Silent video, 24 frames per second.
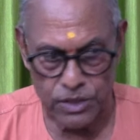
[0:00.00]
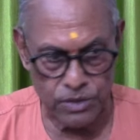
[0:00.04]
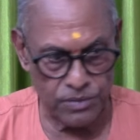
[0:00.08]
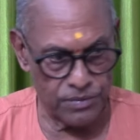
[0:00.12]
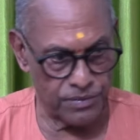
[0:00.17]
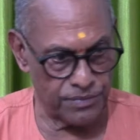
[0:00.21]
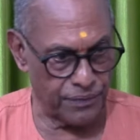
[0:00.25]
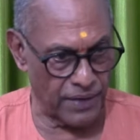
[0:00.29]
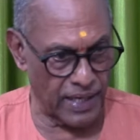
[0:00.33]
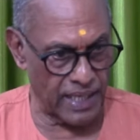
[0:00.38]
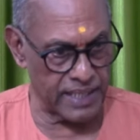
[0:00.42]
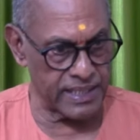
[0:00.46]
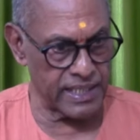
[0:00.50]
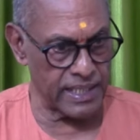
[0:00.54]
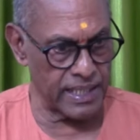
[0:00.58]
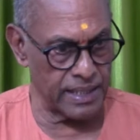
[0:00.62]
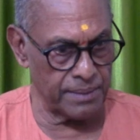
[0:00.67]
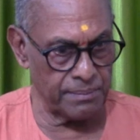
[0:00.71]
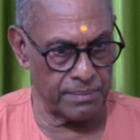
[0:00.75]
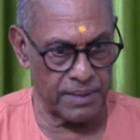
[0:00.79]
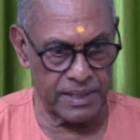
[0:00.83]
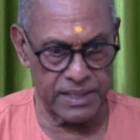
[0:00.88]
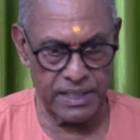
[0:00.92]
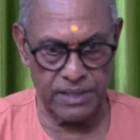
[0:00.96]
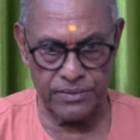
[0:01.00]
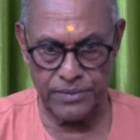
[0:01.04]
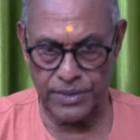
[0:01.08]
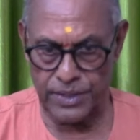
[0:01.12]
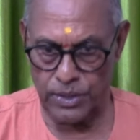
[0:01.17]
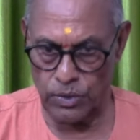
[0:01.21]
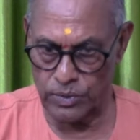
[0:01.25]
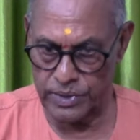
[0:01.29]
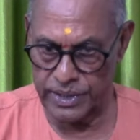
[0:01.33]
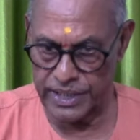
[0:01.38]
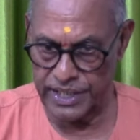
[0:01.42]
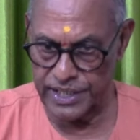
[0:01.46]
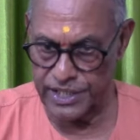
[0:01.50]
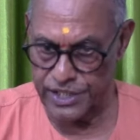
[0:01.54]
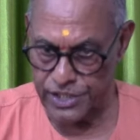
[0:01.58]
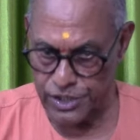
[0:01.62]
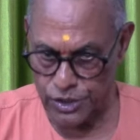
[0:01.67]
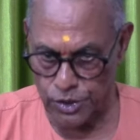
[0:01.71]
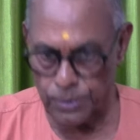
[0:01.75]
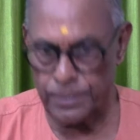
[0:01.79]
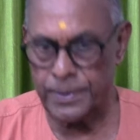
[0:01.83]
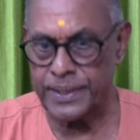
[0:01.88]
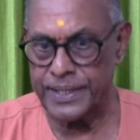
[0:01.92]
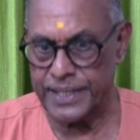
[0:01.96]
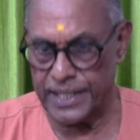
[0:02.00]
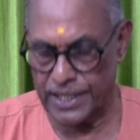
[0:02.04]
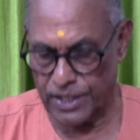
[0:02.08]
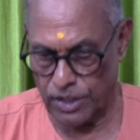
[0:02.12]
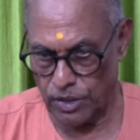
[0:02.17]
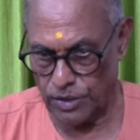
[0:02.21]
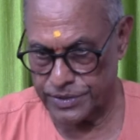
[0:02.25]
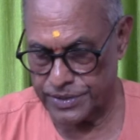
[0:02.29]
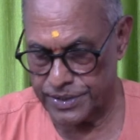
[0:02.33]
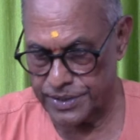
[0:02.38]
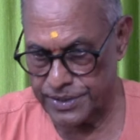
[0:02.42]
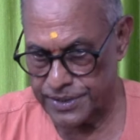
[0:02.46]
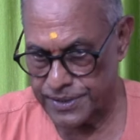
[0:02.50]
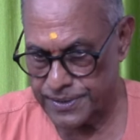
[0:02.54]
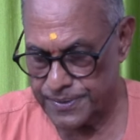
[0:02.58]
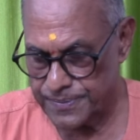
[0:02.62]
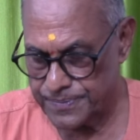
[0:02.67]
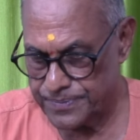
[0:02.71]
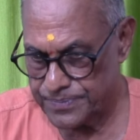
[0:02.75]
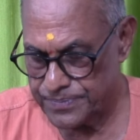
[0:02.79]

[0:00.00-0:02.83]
Father and mother were only instrumental causes.